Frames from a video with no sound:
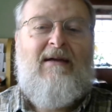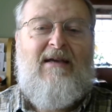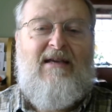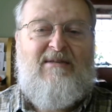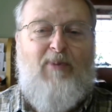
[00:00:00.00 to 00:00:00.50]

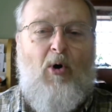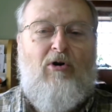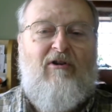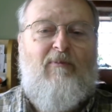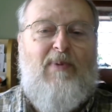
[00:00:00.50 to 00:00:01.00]
He
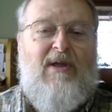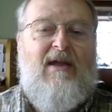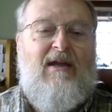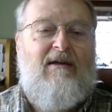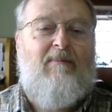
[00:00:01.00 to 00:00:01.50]
spoke of
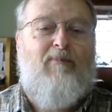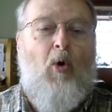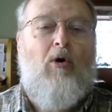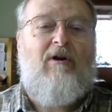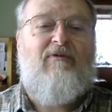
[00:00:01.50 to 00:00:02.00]
being
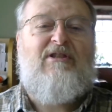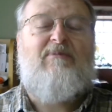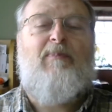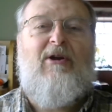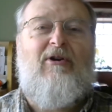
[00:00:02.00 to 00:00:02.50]
born of the
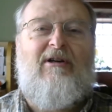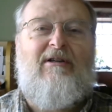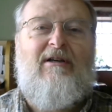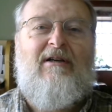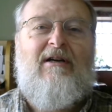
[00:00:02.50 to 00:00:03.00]
Spirit,